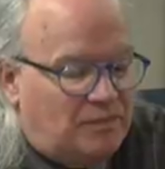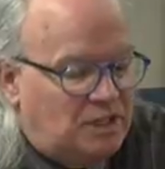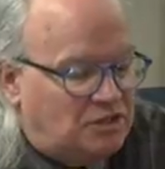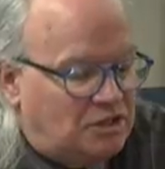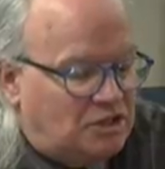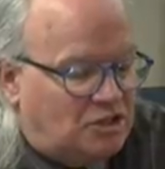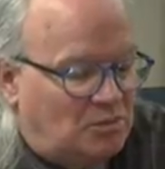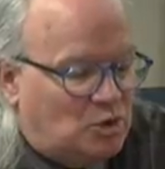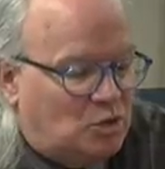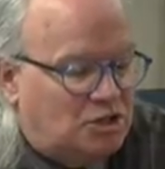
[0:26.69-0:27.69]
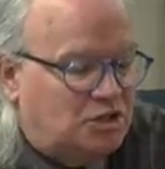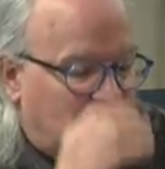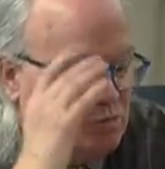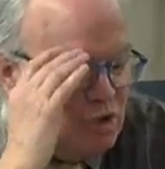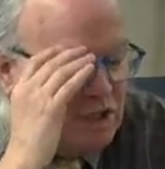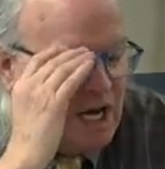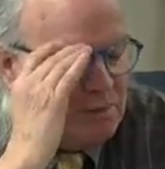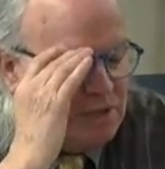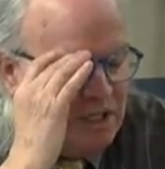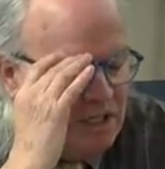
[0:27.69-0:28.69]
Is it that some courses are more
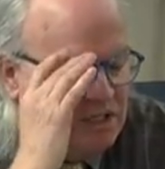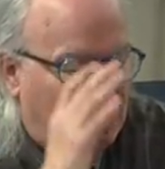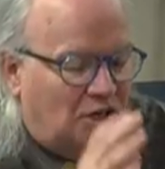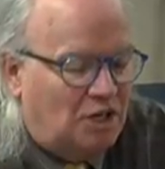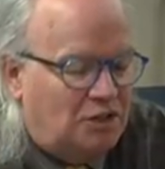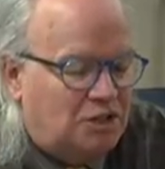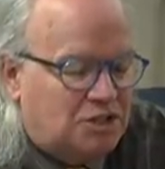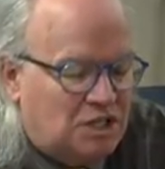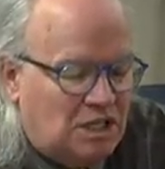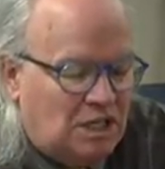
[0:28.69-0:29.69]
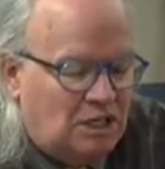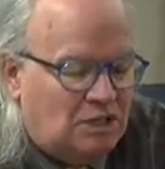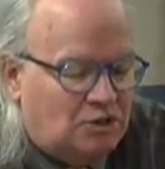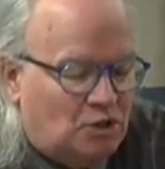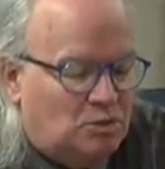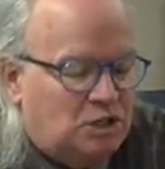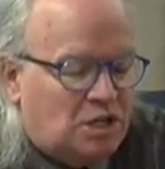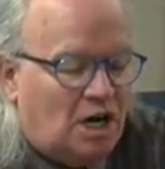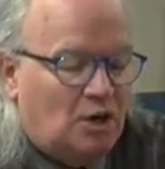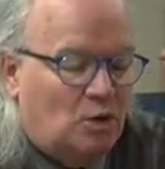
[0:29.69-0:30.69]
complicated than others, so it can be
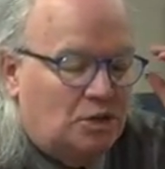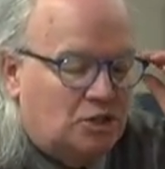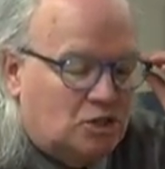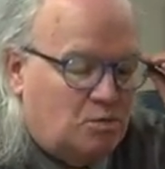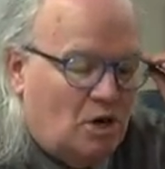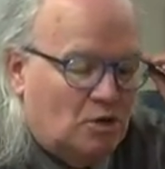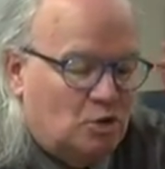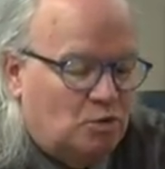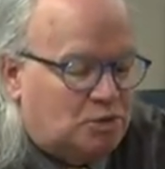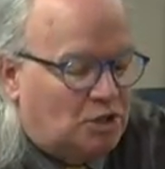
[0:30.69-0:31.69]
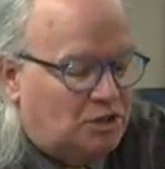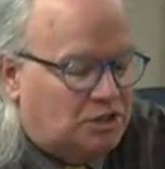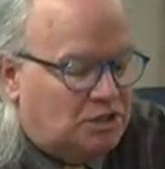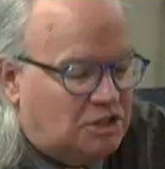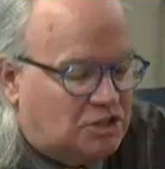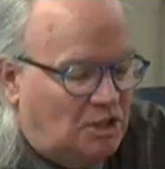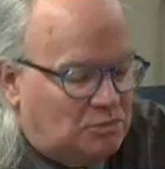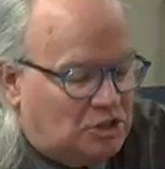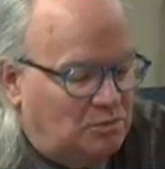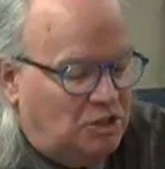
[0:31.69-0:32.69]
taught only in small groups, or is it that
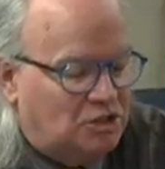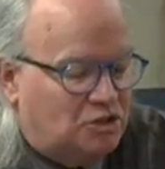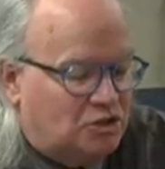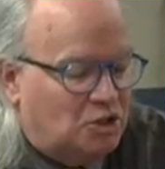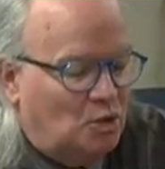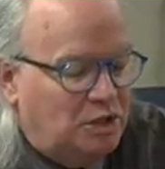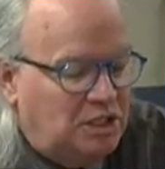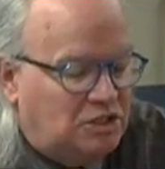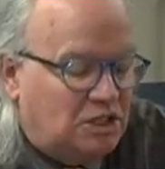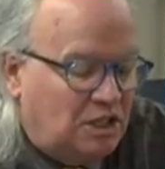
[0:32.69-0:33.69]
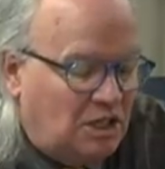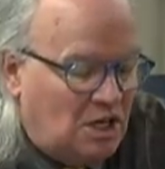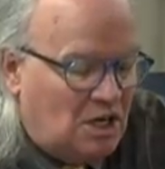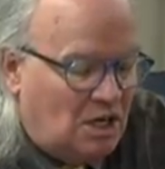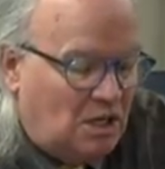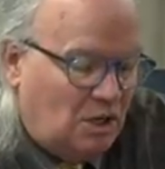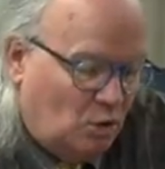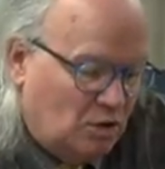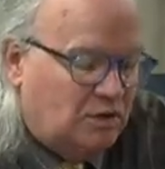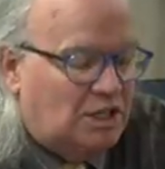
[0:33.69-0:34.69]
some subjects are so easy
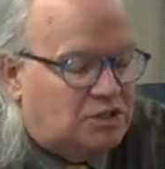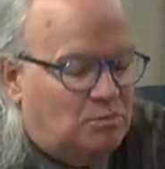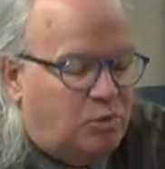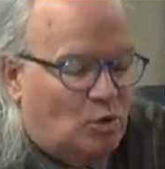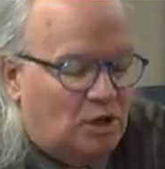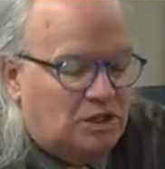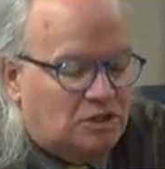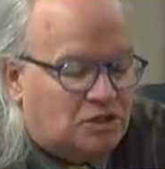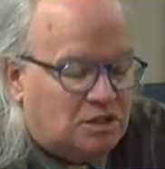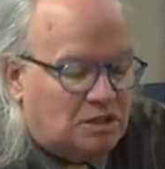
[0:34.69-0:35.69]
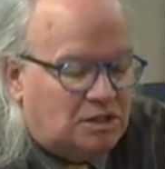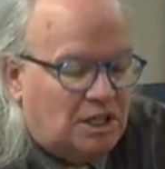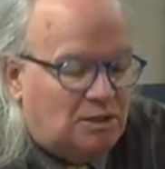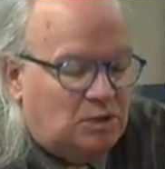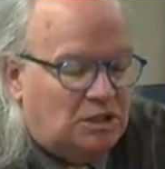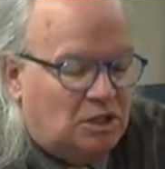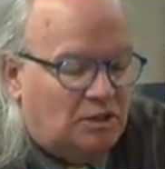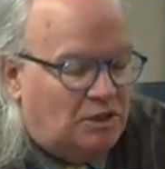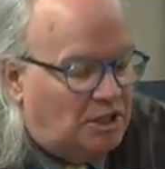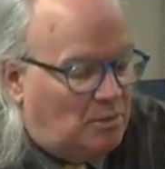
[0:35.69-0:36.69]
or of less importance that they can be
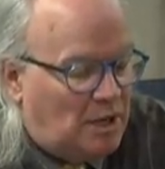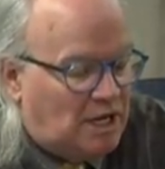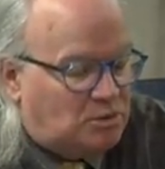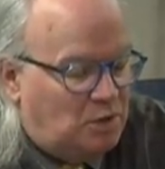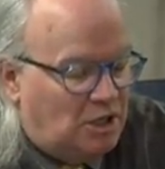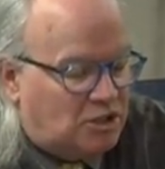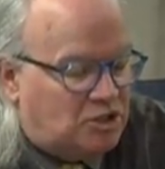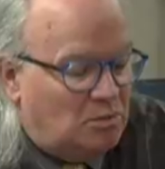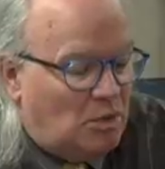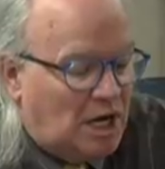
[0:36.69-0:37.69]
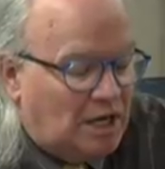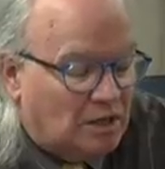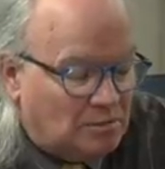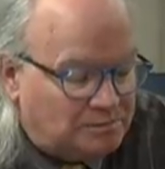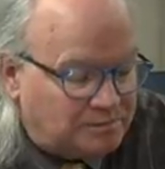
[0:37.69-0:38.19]
delivered in a mass production model?